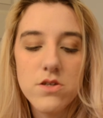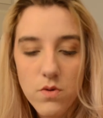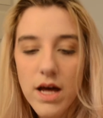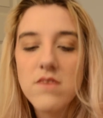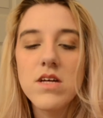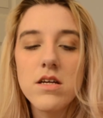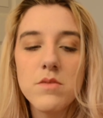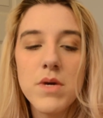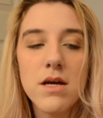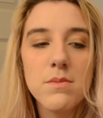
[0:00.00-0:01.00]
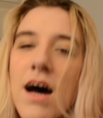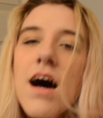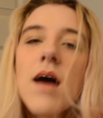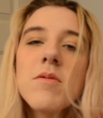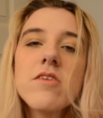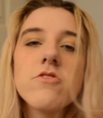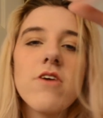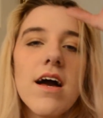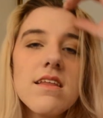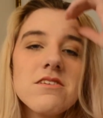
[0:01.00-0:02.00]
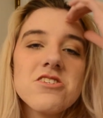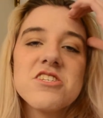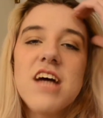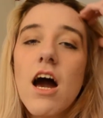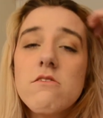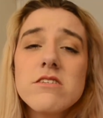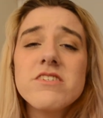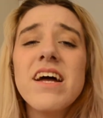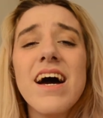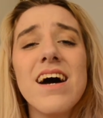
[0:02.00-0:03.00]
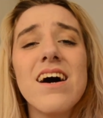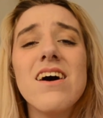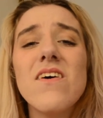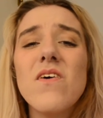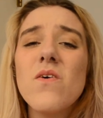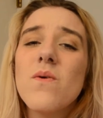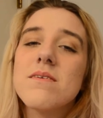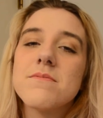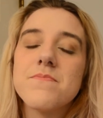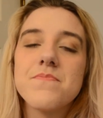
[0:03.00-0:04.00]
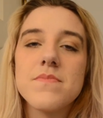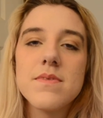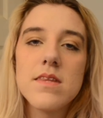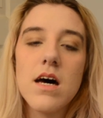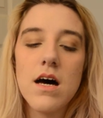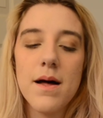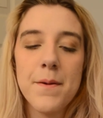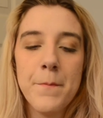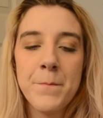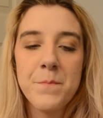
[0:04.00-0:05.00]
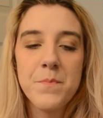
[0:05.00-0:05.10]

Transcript: don't have that in me. I'm going to go cry in the shower now. Um...